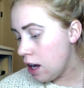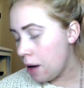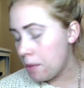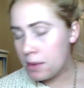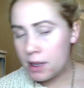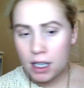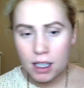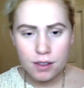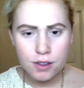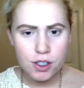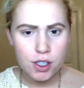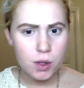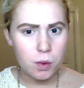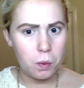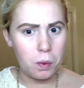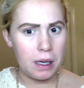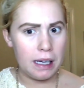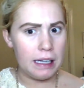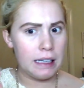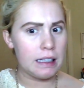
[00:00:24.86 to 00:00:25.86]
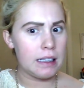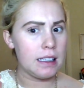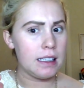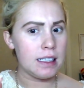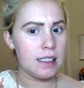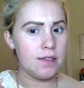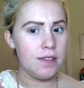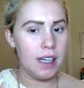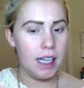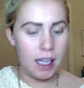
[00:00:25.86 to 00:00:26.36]
I'm kind of just winging
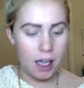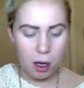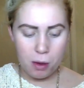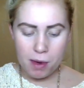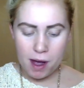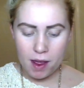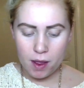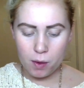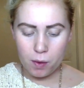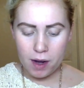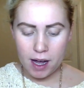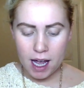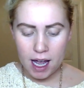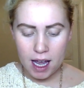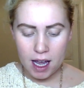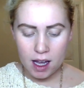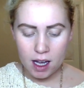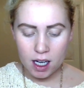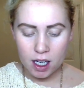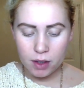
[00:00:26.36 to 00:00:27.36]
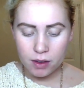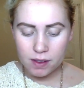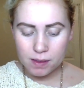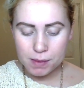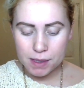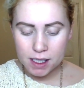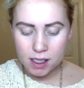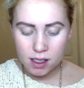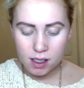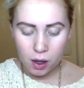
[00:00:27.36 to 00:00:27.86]
this video, by the way. I know it's
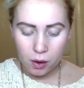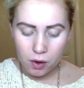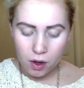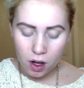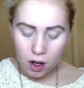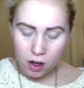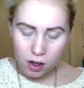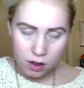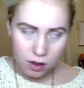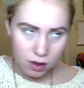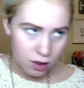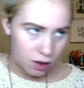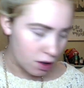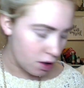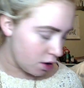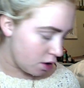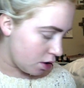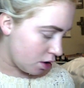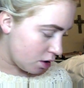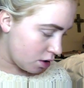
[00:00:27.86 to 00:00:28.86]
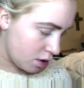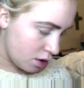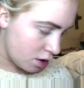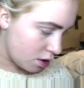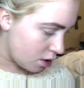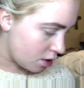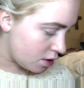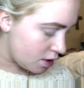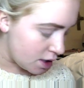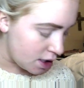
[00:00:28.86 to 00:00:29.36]
been so long
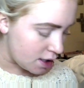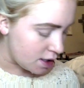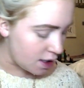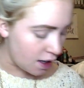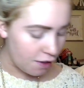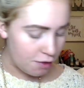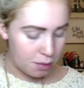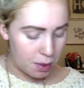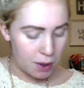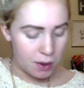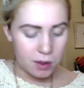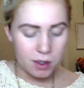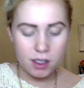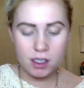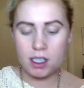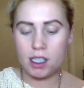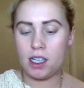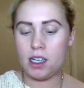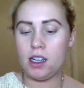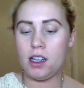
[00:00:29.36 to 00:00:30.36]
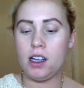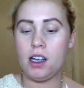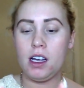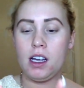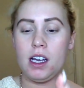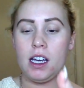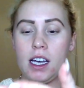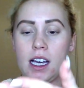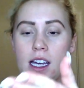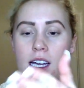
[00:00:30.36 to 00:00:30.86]
since I've posted.
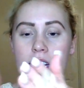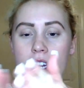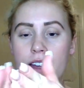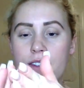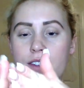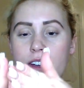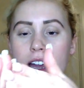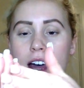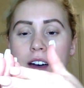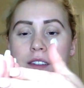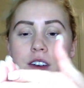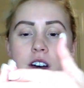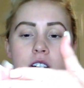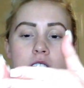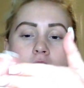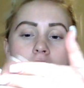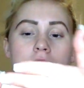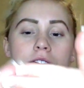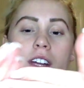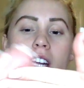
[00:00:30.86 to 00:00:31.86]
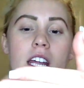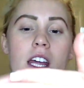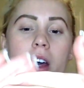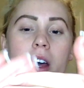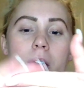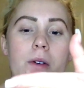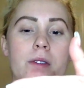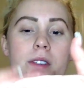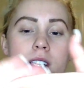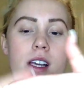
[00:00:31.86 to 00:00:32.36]
And I even have other
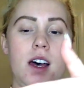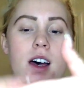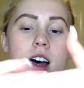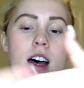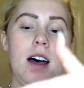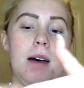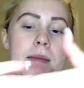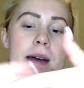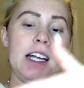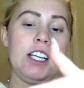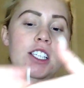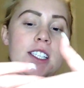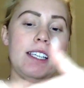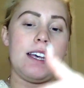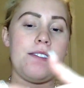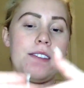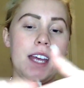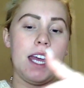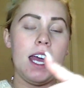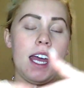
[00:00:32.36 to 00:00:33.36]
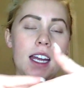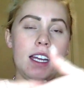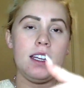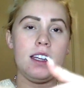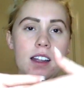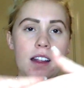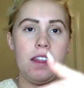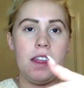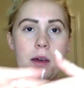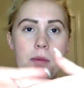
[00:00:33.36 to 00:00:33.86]
videos up. I just haven't
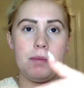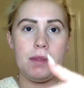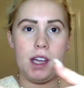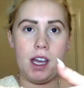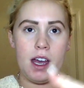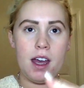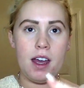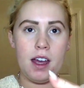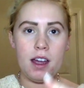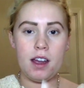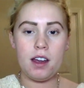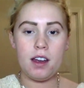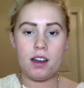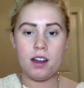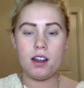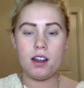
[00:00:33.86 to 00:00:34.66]
edited them yet.